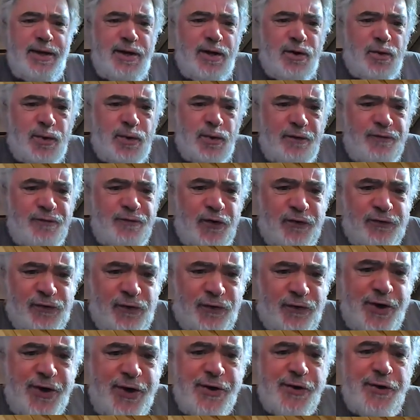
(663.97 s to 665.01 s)
you know, when I first
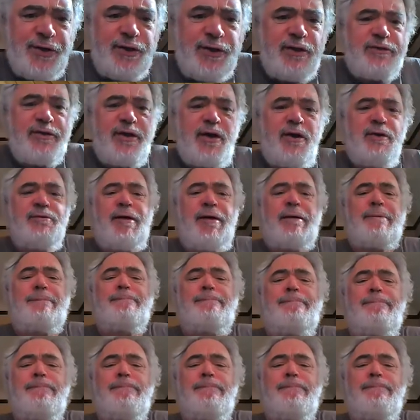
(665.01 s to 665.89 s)
started hearing this, I was like,